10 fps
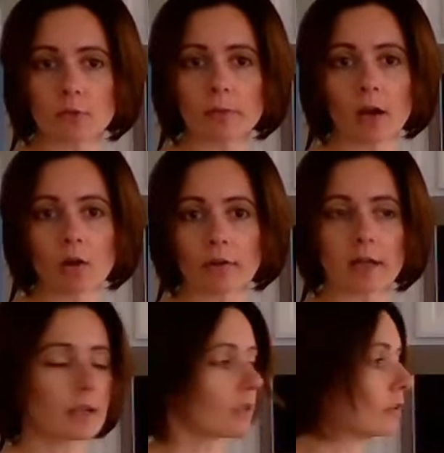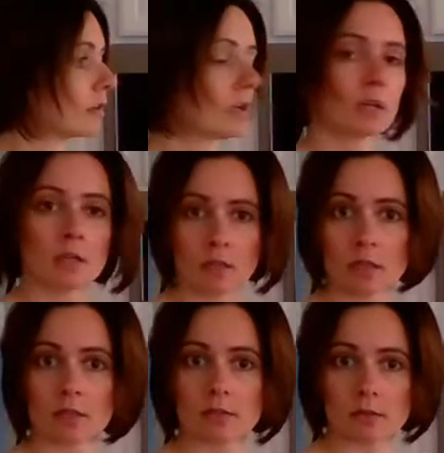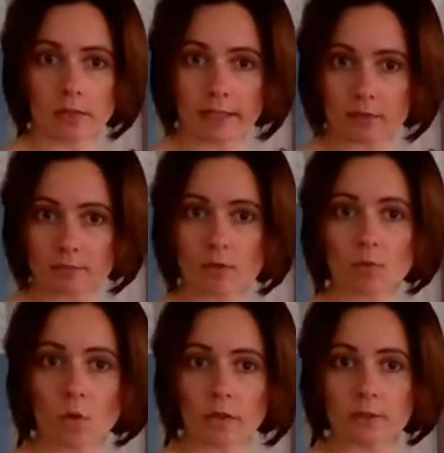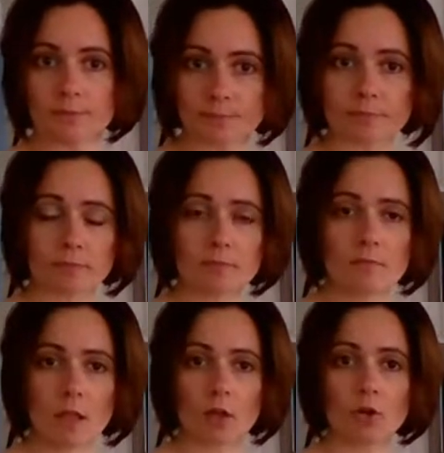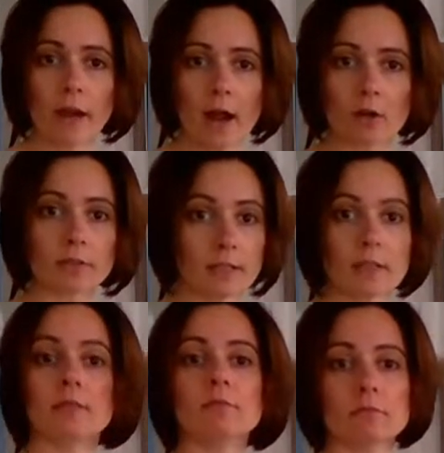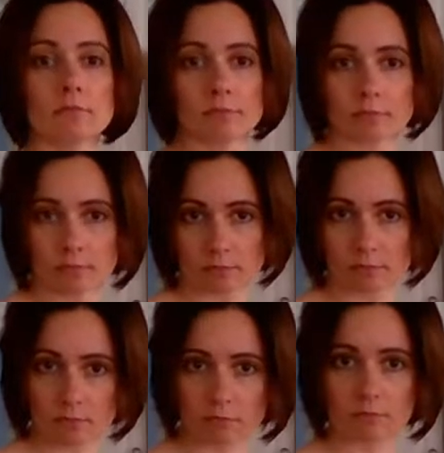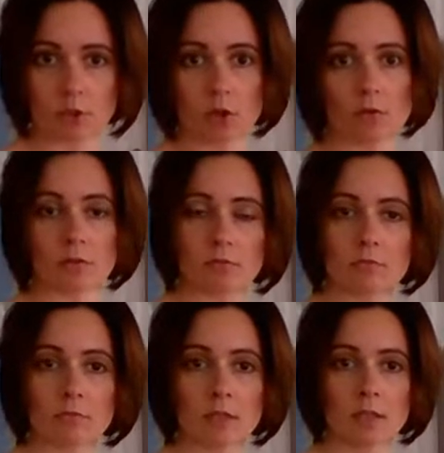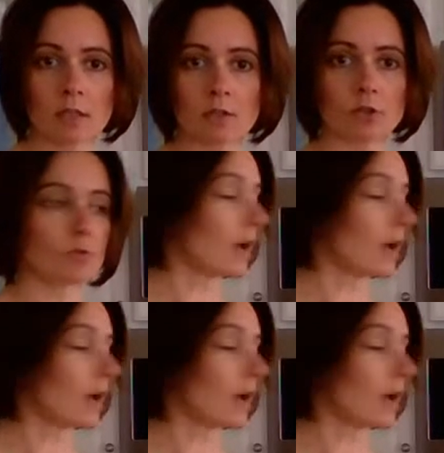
from now, okay, I can let it, the water cook out and then go and do